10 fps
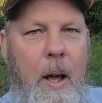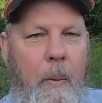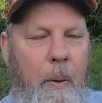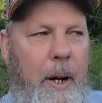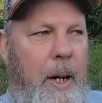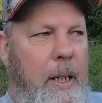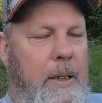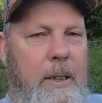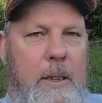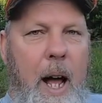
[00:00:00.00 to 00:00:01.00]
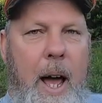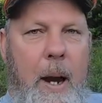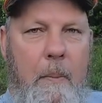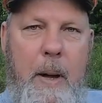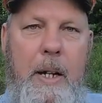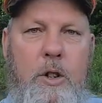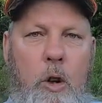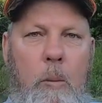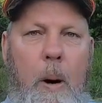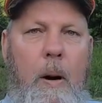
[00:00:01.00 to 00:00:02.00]
What it is I had a big
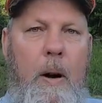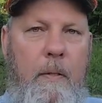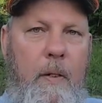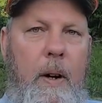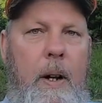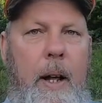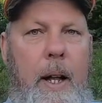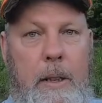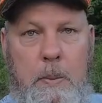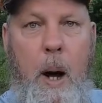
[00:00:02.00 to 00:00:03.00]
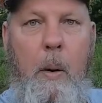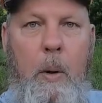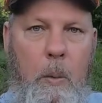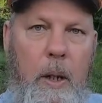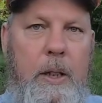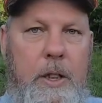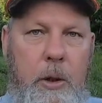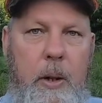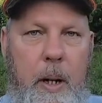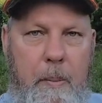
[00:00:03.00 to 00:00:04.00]
toolbar in the front and a small one welded to
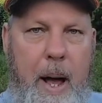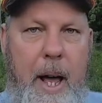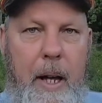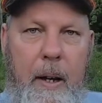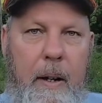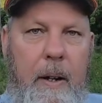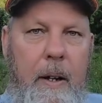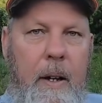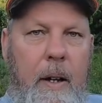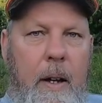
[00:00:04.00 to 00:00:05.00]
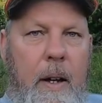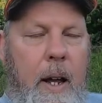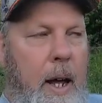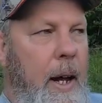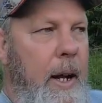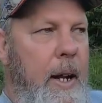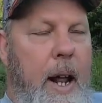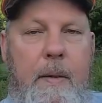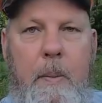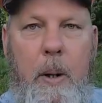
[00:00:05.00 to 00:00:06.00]
it in the back, and I didn't
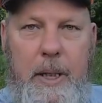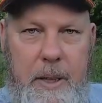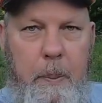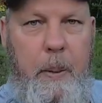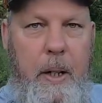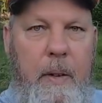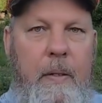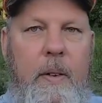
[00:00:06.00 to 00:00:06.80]
have it braced up enough.